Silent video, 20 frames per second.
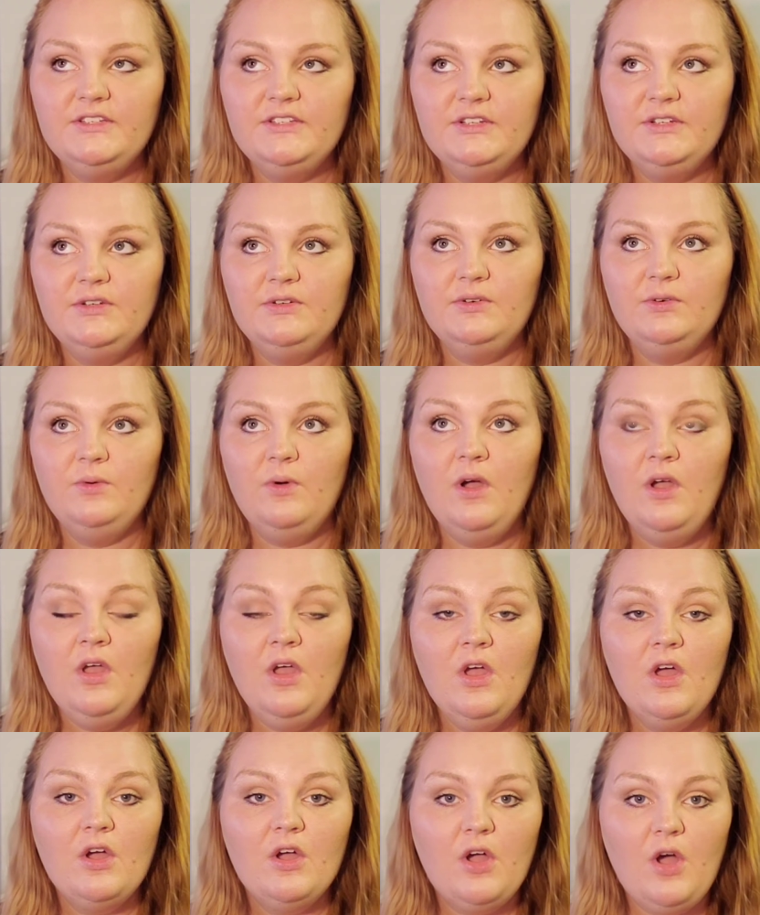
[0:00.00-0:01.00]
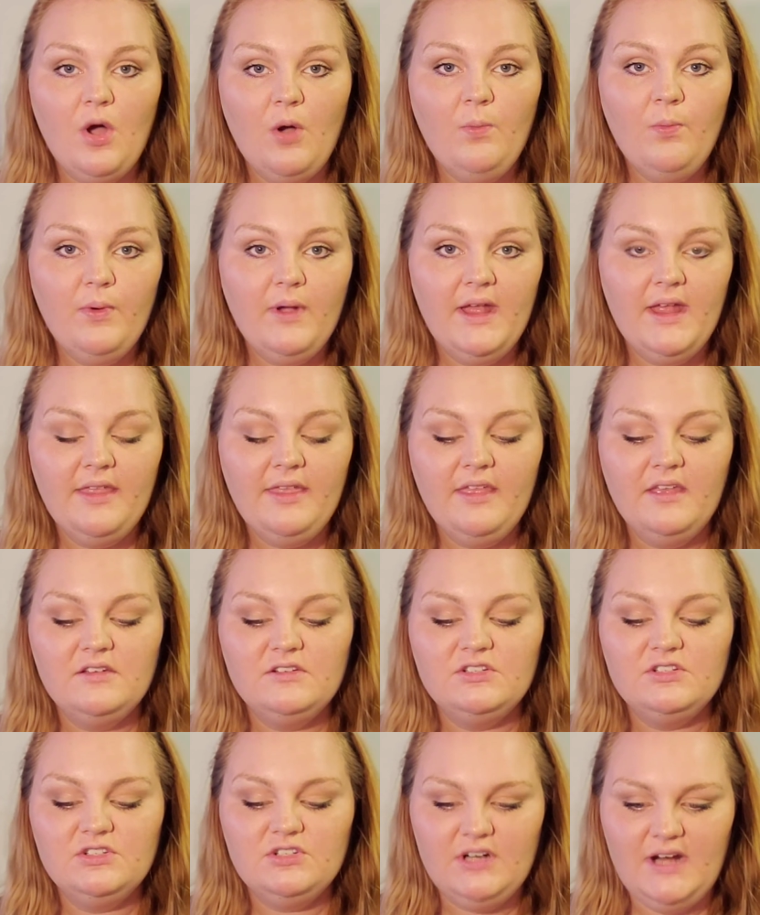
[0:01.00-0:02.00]
to cope with
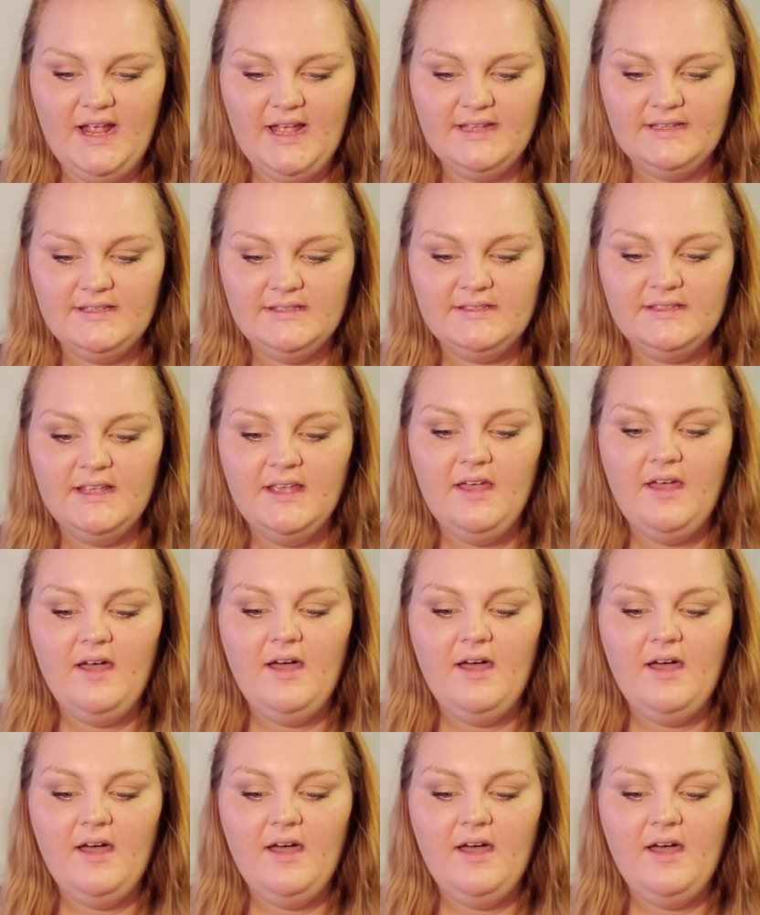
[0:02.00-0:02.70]
stress